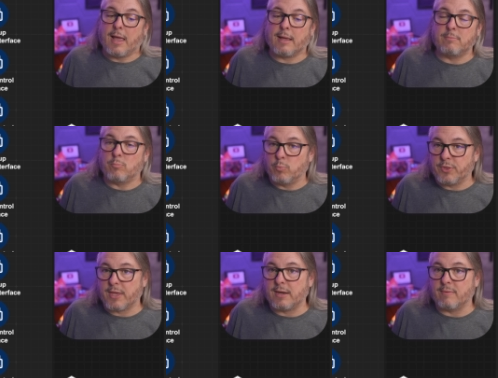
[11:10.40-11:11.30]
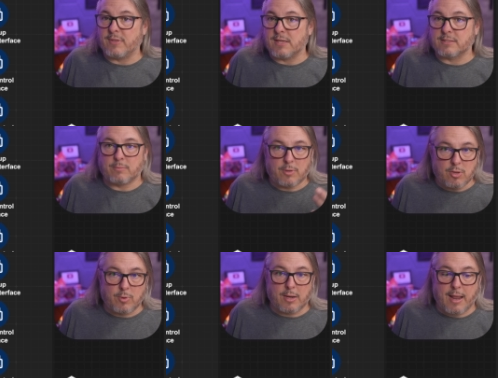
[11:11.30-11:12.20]
And with any of these,
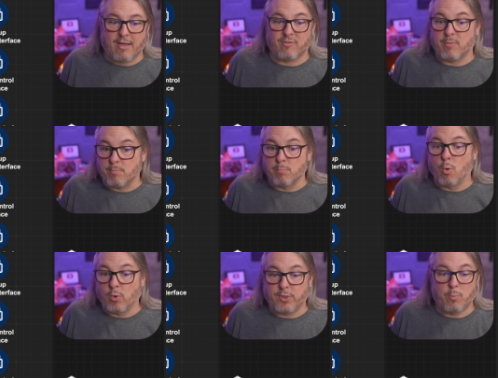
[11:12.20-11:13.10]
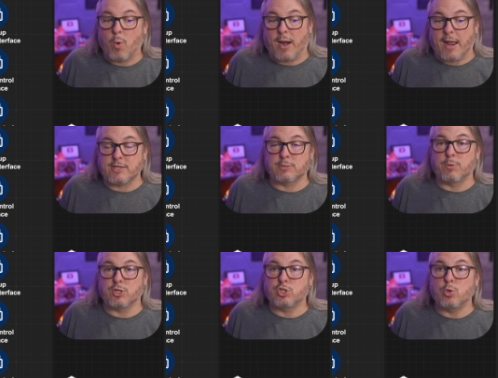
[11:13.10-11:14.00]
you can have more than one. I just
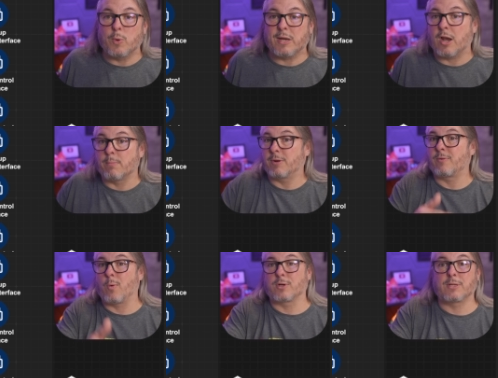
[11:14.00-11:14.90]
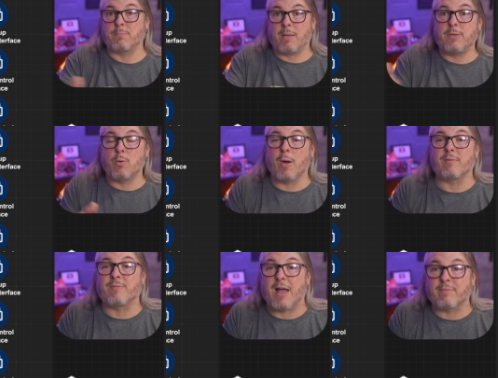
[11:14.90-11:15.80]
put two in here, but of course, maybe you
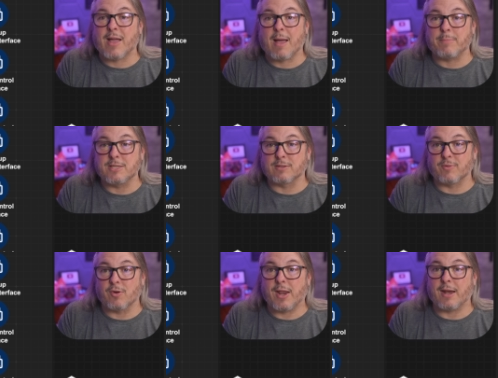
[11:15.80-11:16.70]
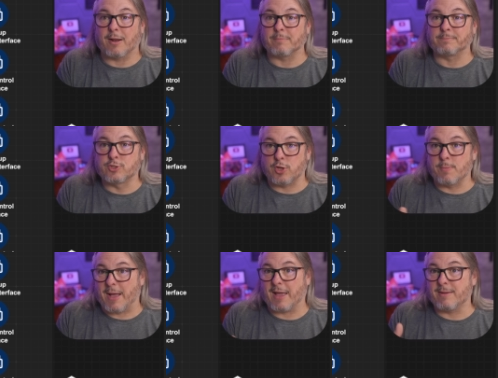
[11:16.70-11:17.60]
want five copies of your data. So you
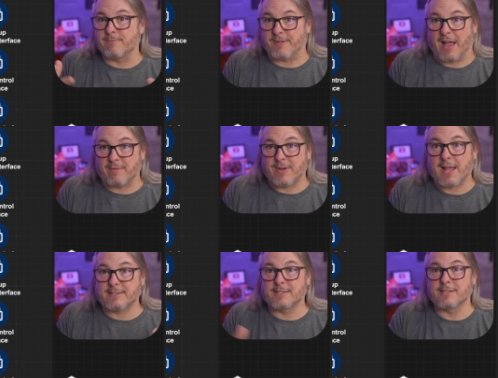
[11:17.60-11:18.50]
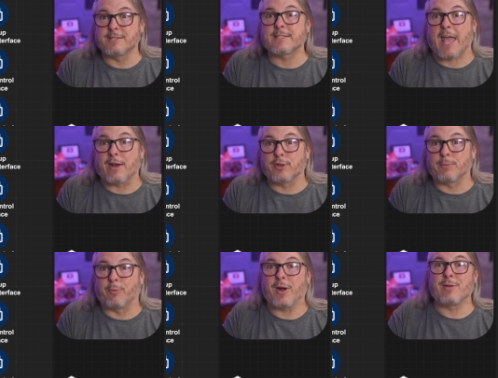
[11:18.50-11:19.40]
buy five NASs and scatter
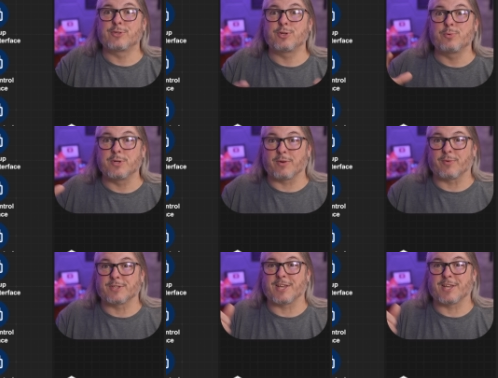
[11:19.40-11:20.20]
them around to different